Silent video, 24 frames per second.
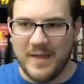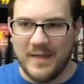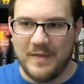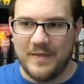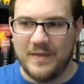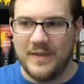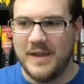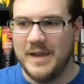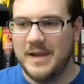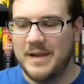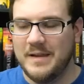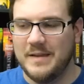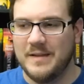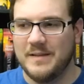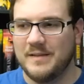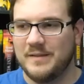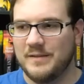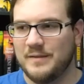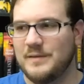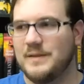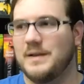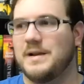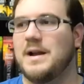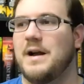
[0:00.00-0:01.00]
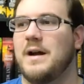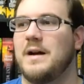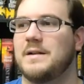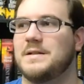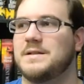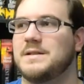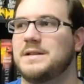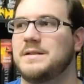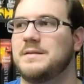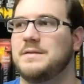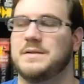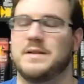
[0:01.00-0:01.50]
the
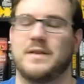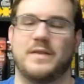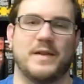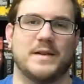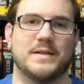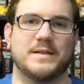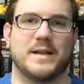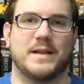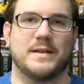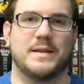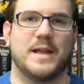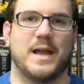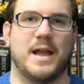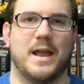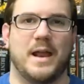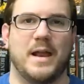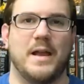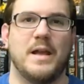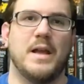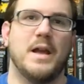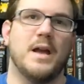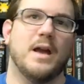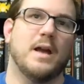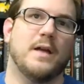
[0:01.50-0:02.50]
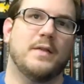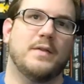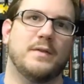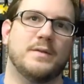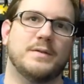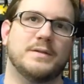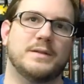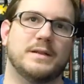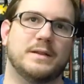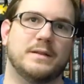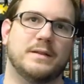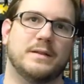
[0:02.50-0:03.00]
constant use of things like that,
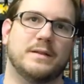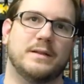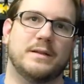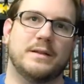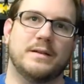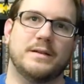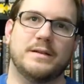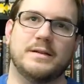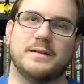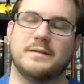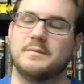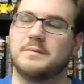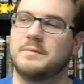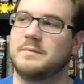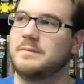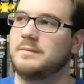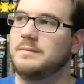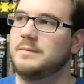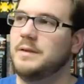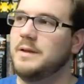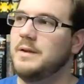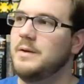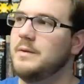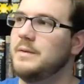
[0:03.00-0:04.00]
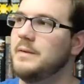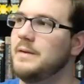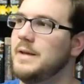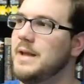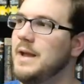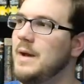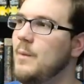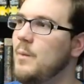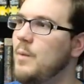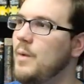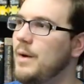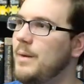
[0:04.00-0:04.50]
there's
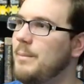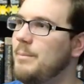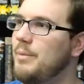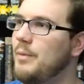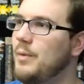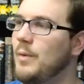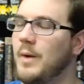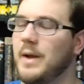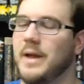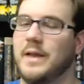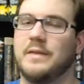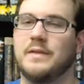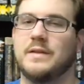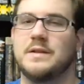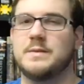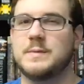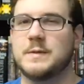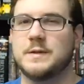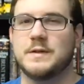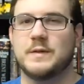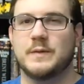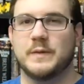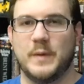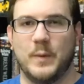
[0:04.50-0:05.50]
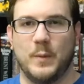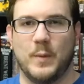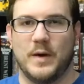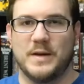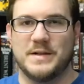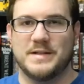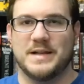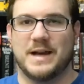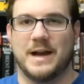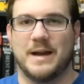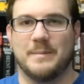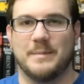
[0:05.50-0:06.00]
literally at one point, this was only
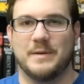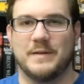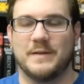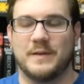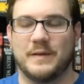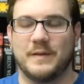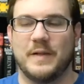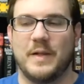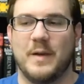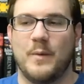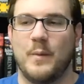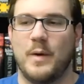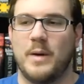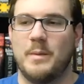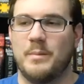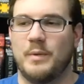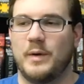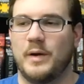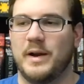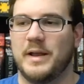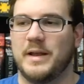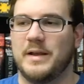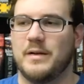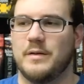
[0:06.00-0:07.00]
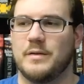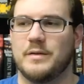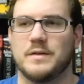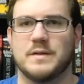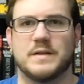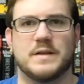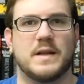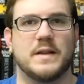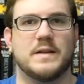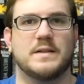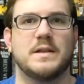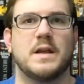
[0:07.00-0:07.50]
one time, but literally at one point a character
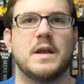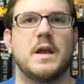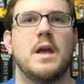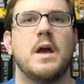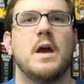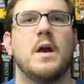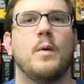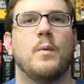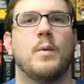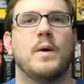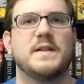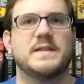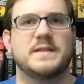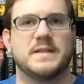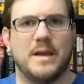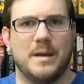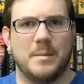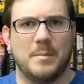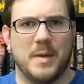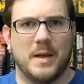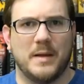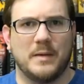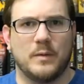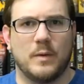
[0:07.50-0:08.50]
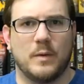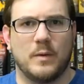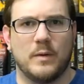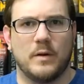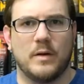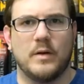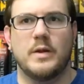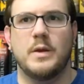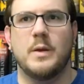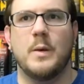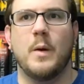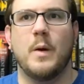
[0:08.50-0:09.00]
says, "What's up, my
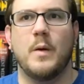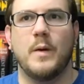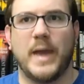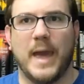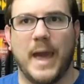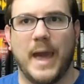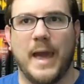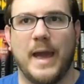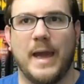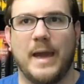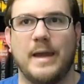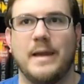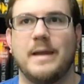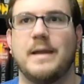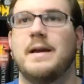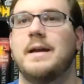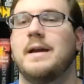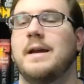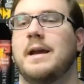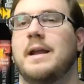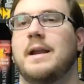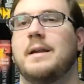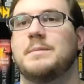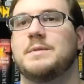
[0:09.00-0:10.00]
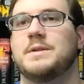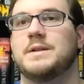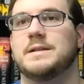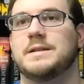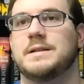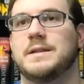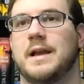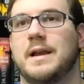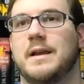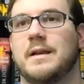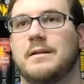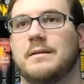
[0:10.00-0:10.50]
lord? Are you okay?" And I'm
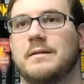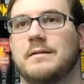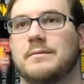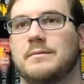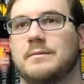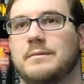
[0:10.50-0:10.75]
just like,